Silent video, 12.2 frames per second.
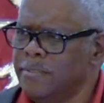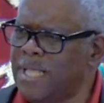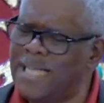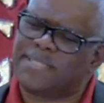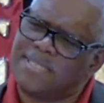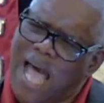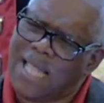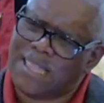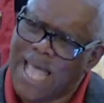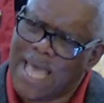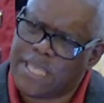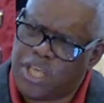that's not
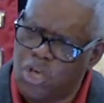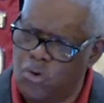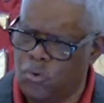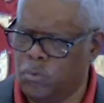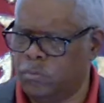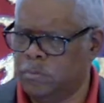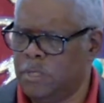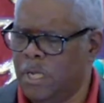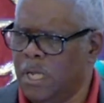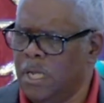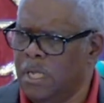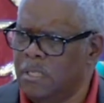like you,
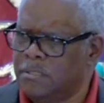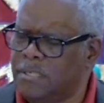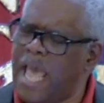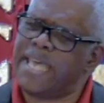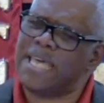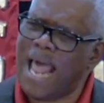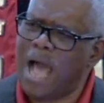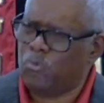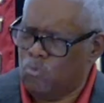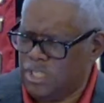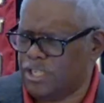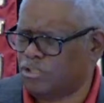take it
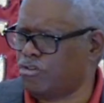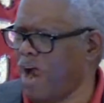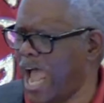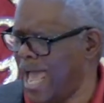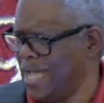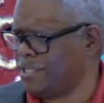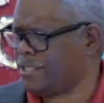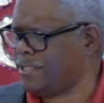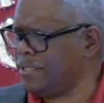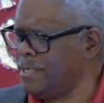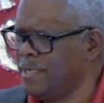out with the trash.